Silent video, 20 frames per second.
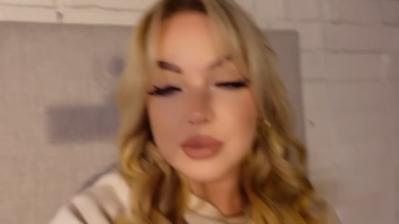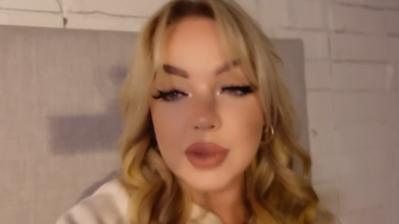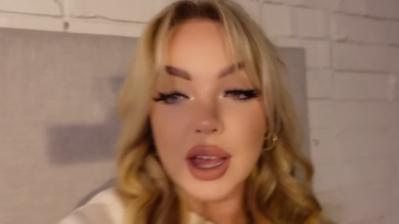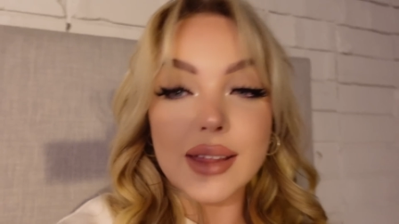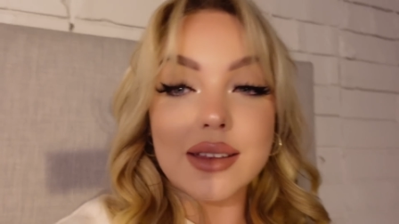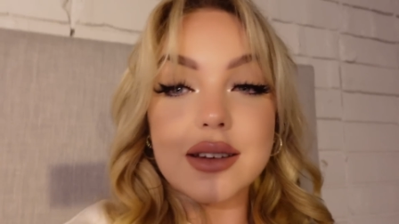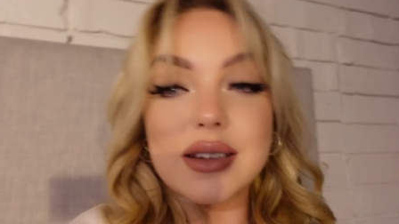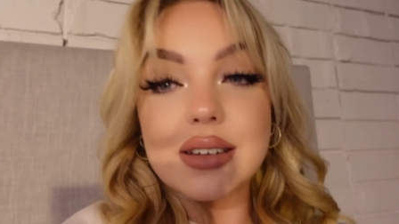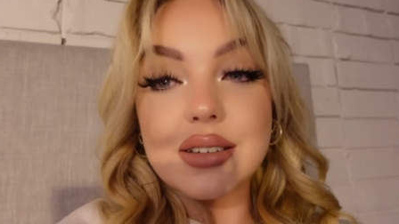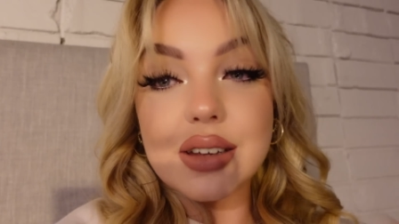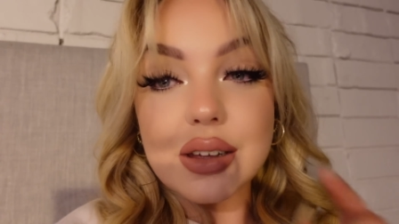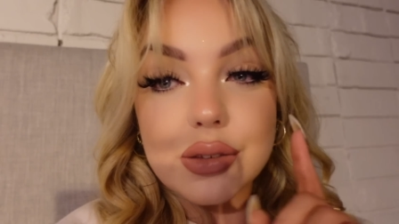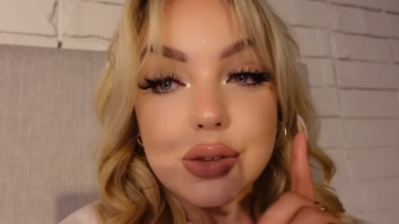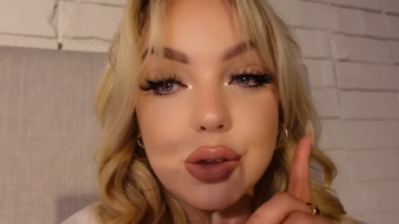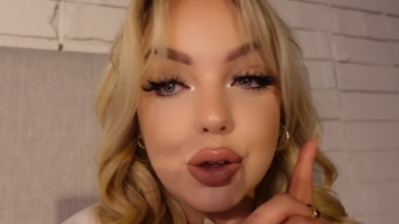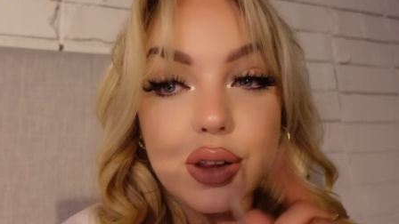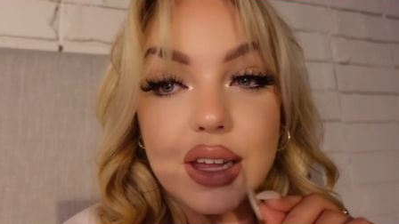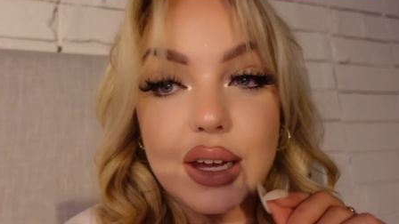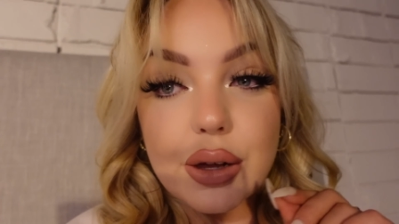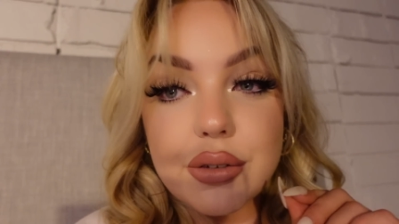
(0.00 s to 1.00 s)
How the details
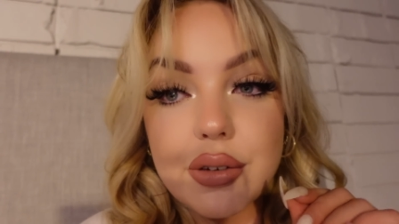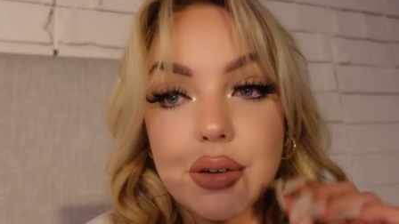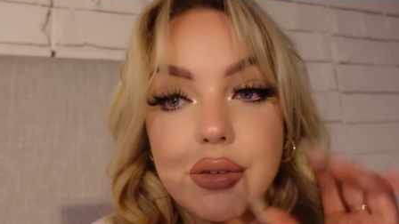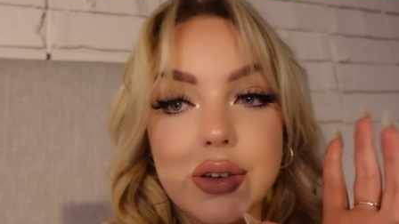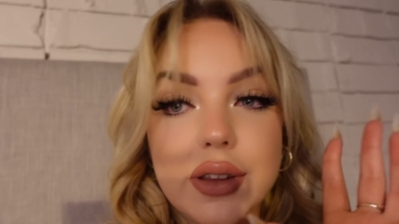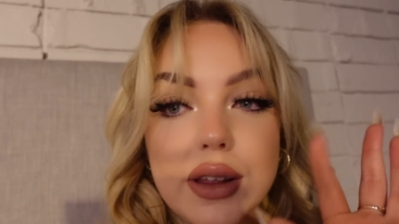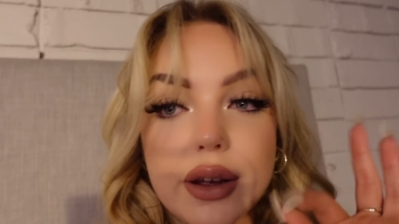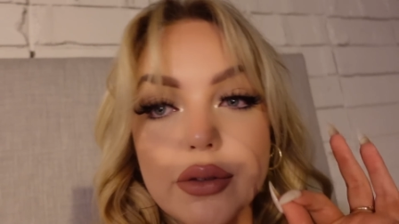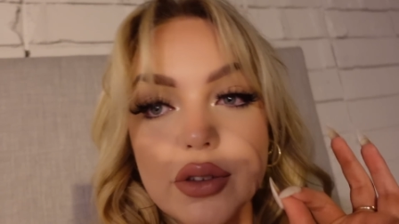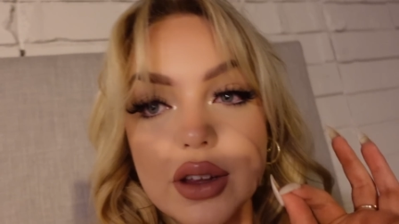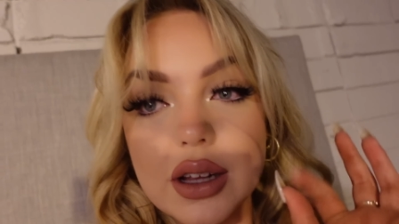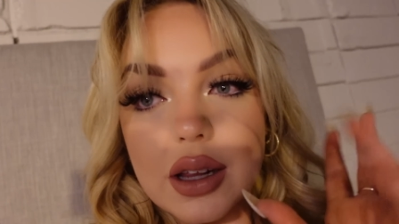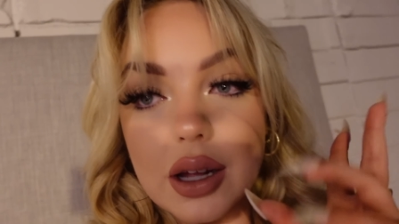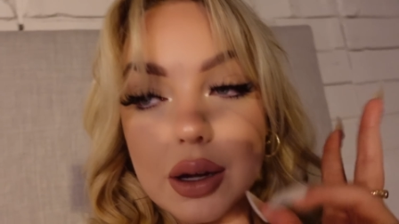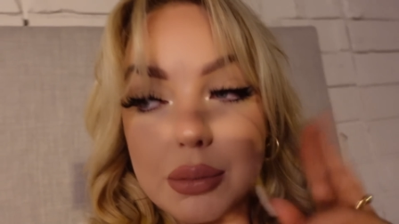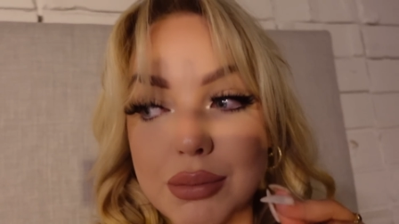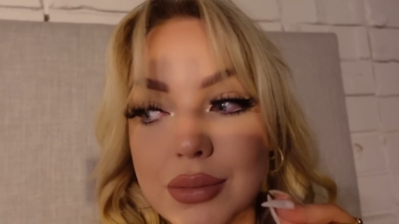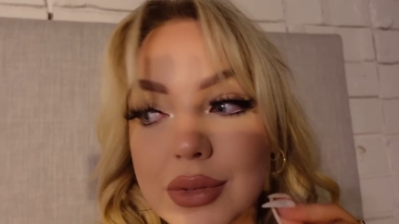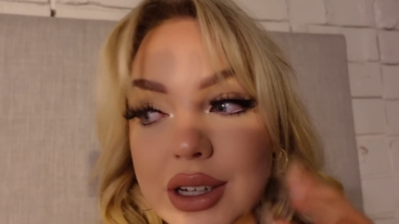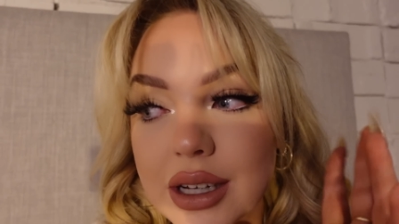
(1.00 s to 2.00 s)
go, like, of everything of the
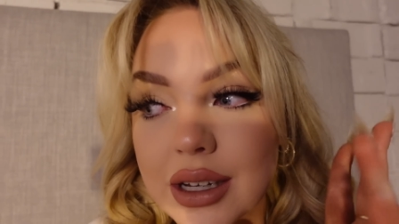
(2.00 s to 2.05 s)
club.